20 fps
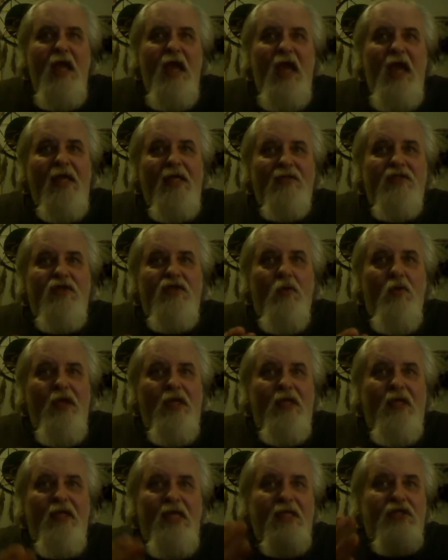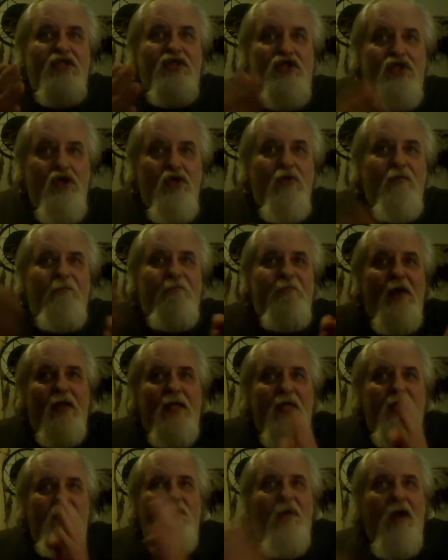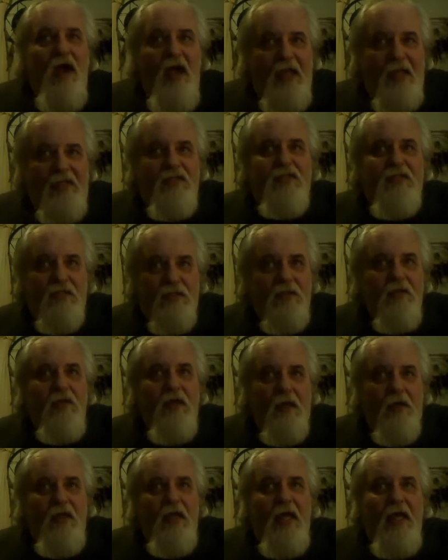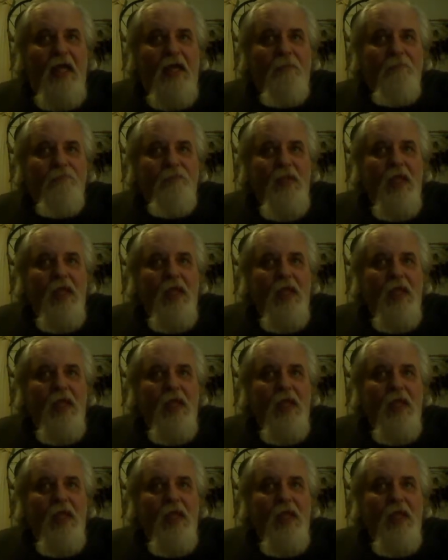and it's going against your fucking rights, okay,